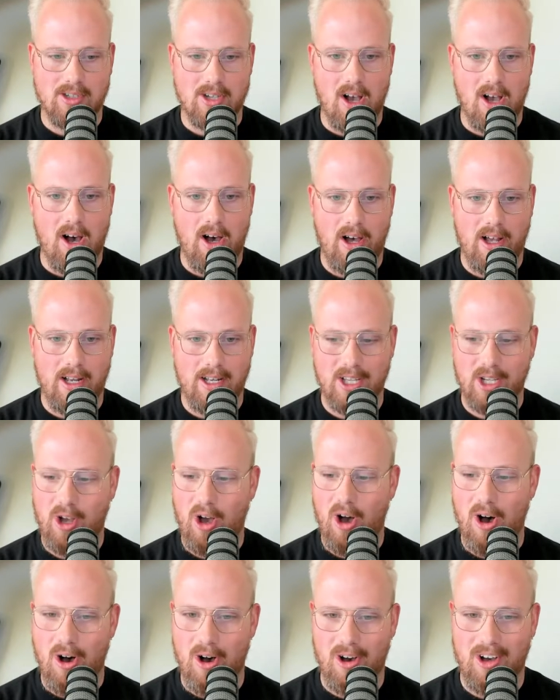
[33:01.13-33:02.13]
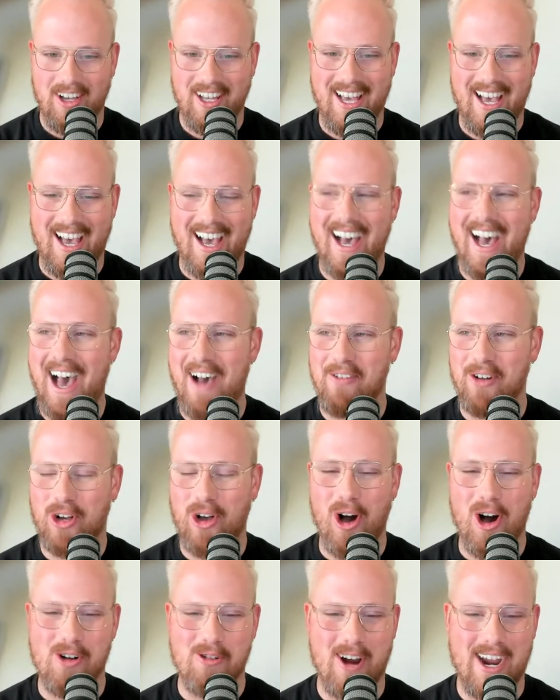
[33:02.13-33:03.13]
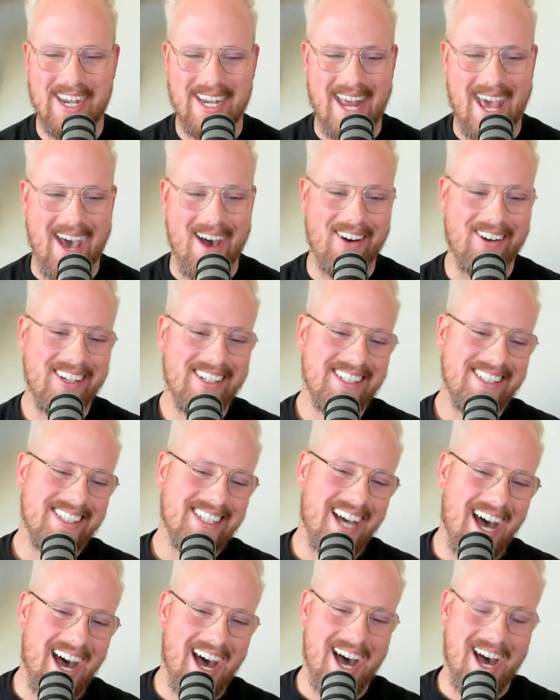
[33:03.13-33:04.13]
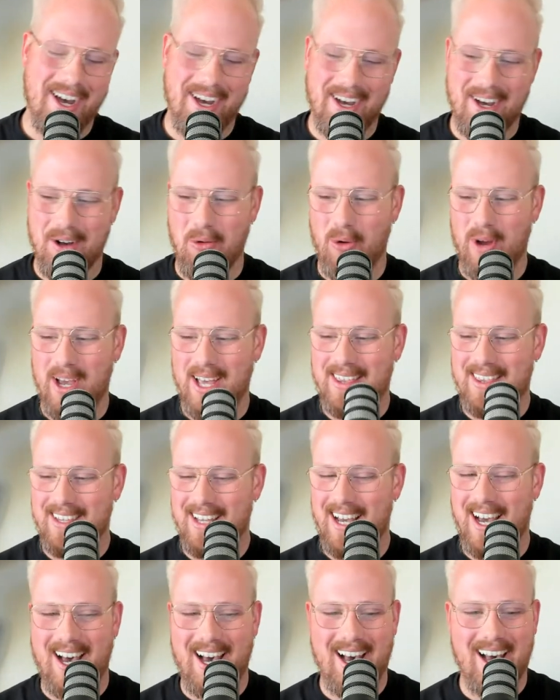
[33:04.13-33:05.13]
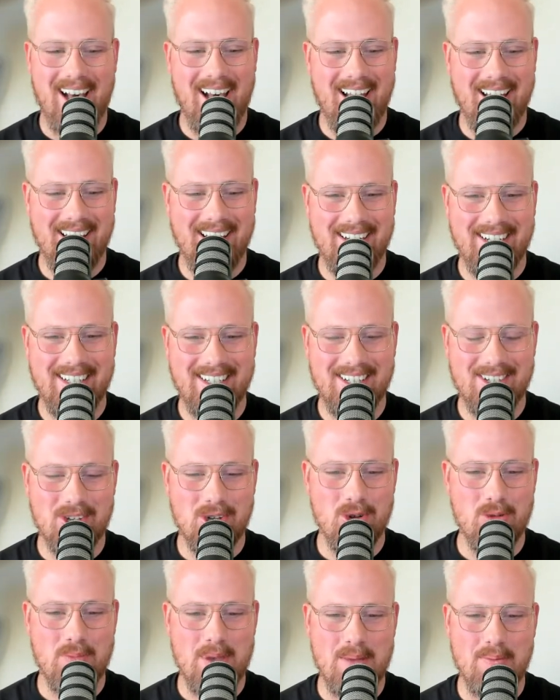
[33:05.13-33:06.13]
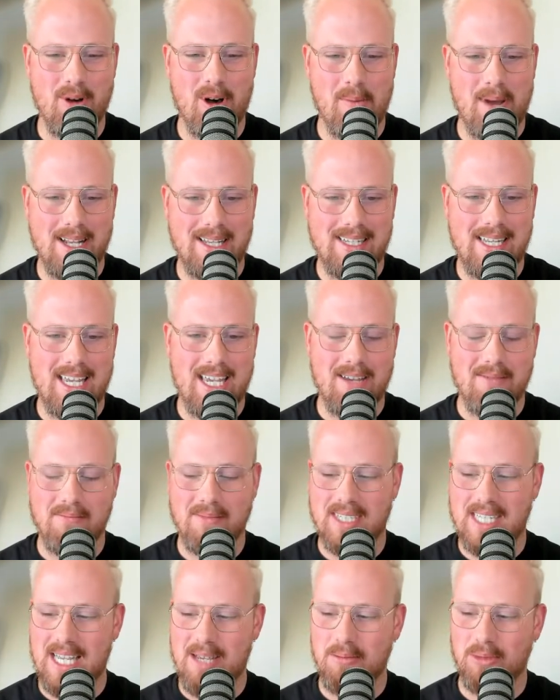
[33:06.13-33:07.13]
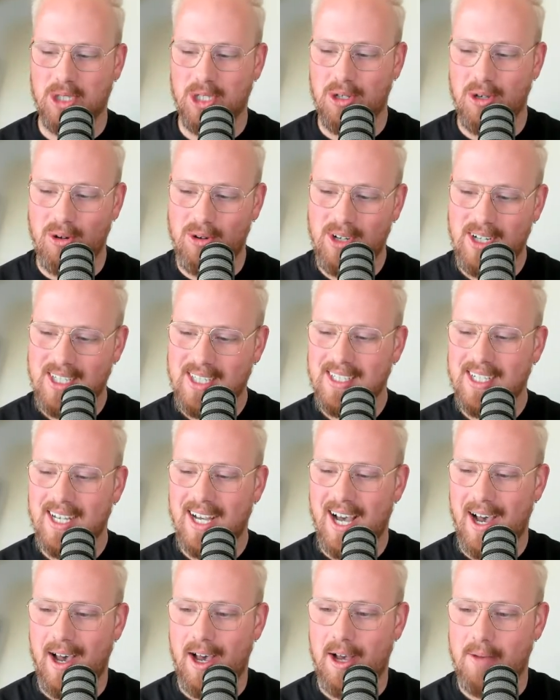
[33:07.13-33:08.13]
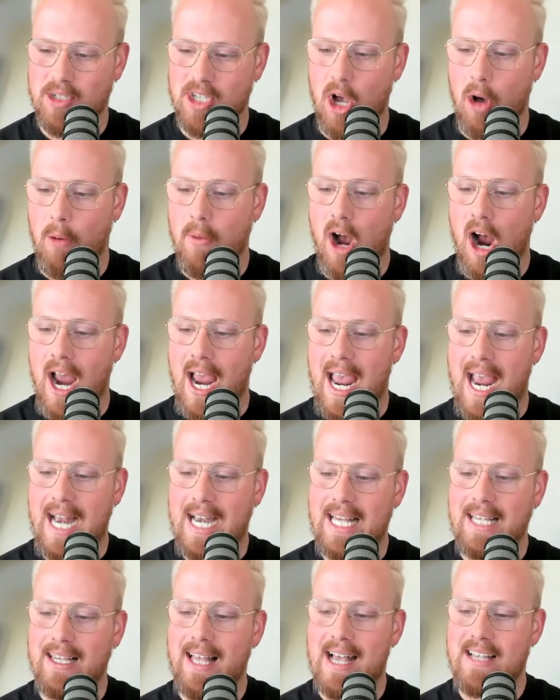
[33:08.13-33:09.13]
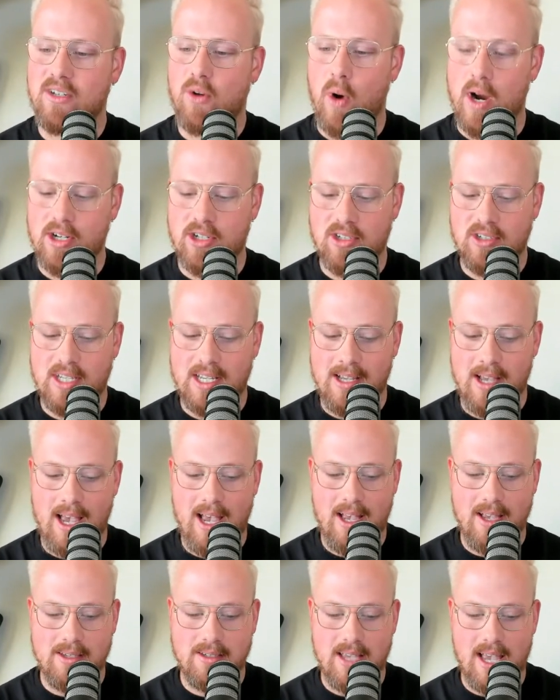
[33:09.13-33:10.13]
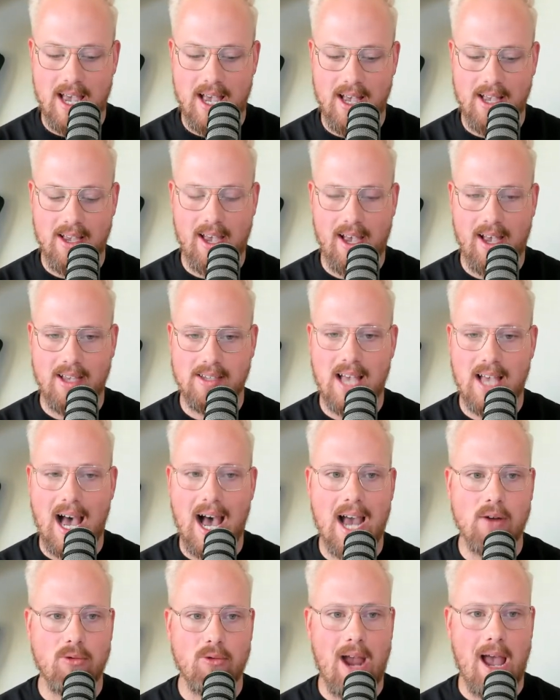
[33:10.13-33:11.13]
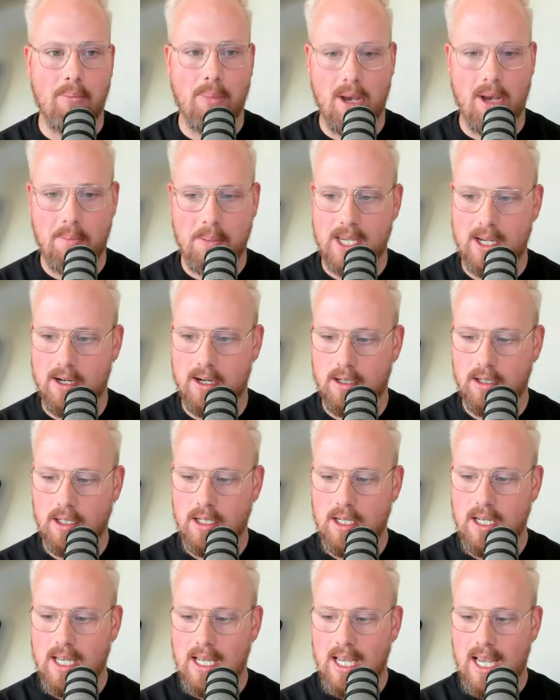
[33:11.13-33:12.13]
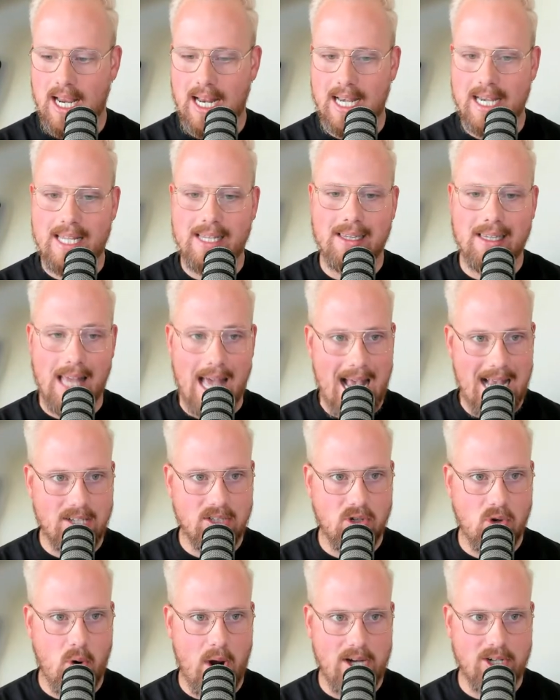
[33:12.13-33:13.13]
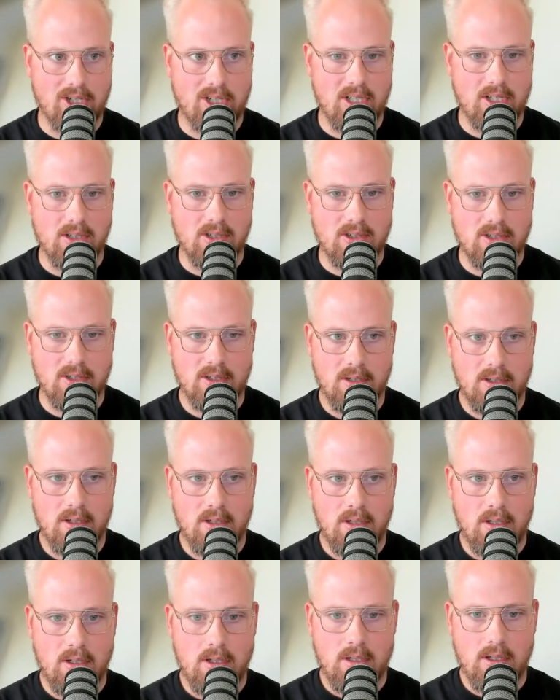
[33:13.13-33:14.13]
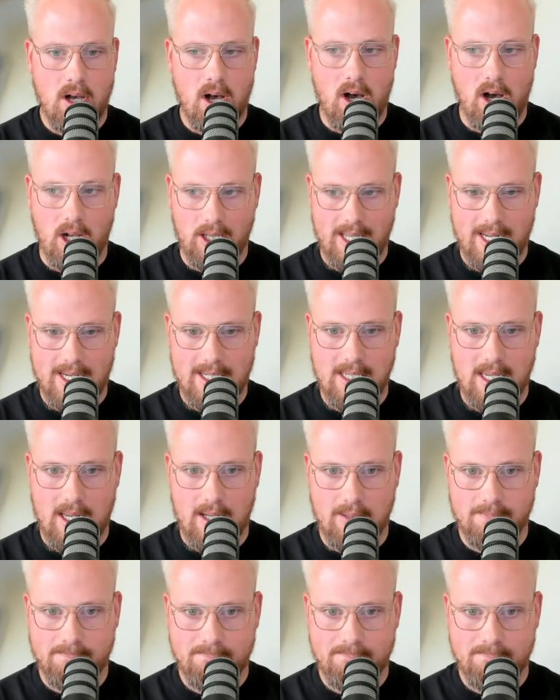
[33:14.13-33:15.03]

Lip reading: on the call. I have a call right now with 2 people on my team, Team Lou. So, all right. Any last questions as I wrap up here? Any last questions on LinkedIn?